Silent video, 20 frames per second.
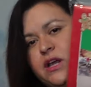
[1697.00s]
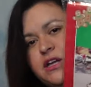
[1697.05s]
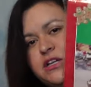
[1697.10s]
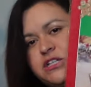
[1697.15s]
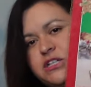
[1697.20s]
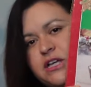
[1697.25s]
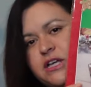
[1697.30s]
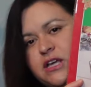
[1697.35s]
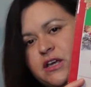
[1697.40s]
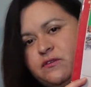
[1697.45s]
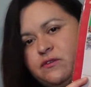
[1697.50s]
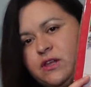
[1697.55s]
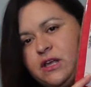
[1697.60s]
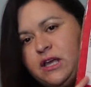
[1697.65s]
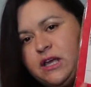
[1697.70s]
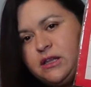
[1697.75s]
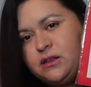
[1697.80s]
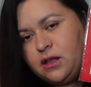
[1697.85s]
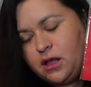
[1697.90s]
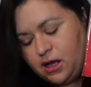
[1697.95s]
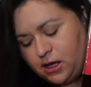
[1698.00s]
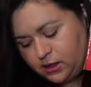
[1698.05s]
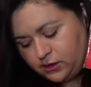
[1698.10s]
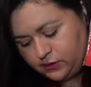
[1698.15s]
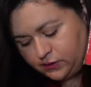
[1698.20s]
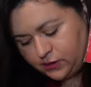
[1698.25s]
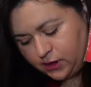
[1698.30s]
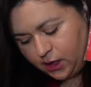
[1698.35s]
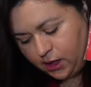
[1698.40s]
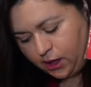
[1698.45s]
usually give to
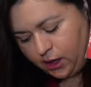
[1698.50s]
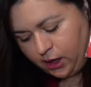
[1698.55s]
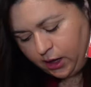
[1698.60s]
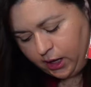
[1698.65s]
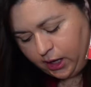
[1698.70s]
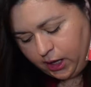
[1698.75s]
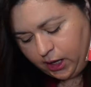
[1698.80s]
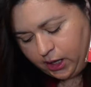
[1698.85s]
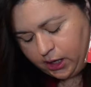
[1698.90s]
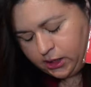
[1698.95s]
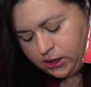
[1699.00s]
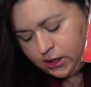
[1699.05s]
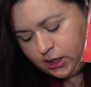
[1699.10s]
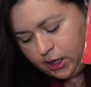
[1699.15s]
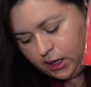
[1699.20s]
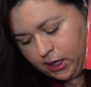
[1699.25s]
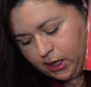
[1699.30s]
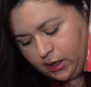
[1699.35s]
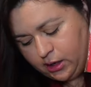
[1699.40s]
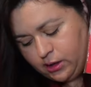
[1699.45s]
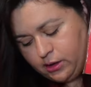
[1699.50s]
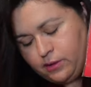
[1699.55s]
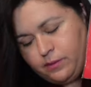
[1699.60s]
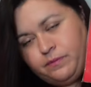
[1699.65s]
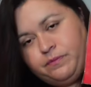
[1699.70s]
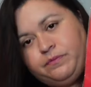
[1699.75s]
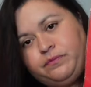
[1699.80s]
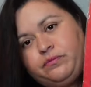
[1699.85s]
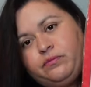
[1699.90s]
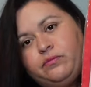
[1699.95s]
in-laws and,
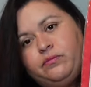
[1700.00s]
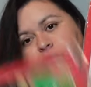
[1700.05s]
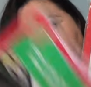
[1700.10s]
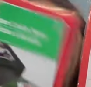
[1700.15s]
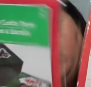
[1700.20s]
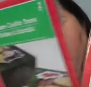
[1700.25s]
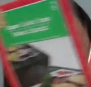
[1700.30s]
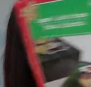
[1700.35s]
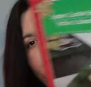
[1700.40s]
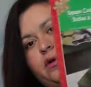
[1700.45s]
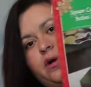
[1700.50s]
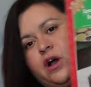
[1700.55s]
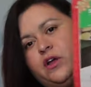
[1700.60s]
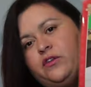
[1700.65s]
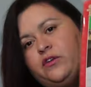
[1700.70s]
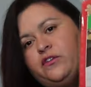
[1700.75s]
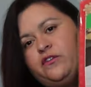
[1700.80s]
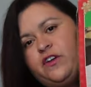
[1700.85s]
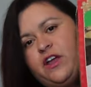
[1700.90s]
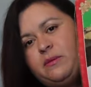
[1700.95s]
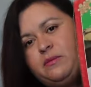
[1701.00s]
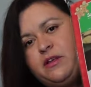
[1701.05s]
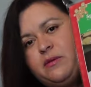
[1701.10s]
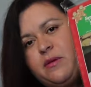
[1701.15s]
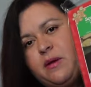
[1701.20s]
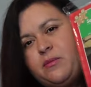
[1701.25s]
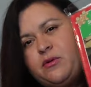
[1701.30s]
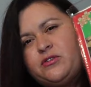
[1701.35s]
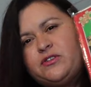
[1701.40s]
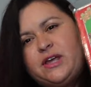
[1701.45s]
um, you know, other family
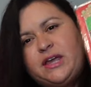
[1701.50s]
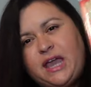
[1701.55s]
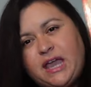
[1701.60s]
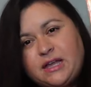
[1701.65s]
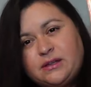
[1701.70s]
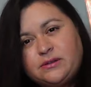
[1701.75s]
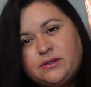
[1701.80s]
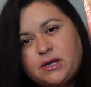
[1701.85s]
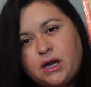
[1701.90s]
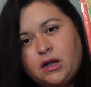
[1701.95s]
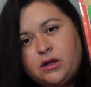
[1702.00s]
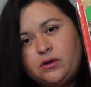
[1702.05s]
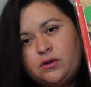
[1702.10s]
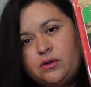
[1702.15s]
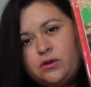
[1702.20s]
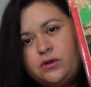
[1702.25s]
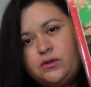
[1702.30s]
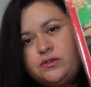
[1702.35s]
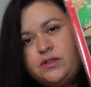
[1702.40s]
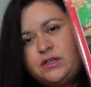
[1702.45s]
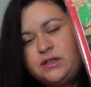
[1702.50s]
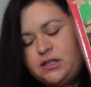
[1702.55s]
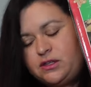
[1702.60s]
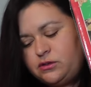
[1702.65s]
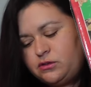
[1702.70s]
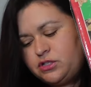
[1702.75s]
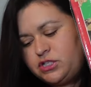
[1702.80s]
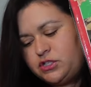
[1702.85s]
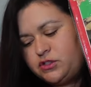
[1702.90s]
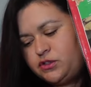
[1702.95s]
members like aunts and uncles. And
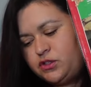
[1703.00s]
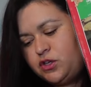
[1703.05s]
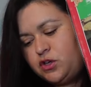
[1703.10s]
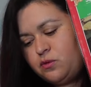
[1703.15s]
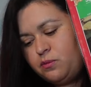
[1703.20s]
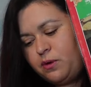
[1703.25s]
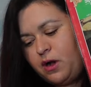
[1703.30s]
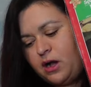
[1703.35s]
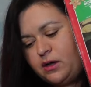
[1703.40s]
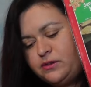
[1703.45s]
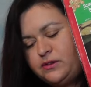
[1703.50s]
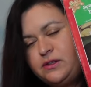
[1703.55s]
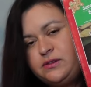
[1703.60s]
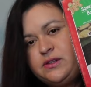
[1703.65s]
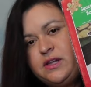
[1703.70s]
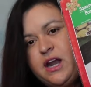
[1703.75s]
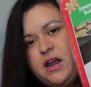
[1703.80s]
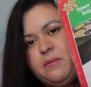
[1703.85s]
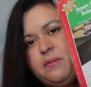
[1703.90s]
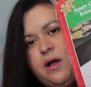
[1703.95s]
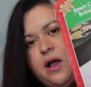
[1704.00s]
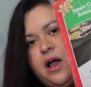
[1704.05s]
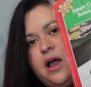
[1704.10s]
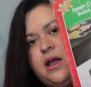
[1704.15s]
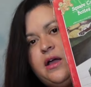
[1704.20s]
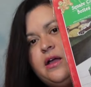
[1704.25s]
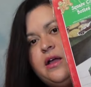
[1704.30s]
these are just cute boxes that I bought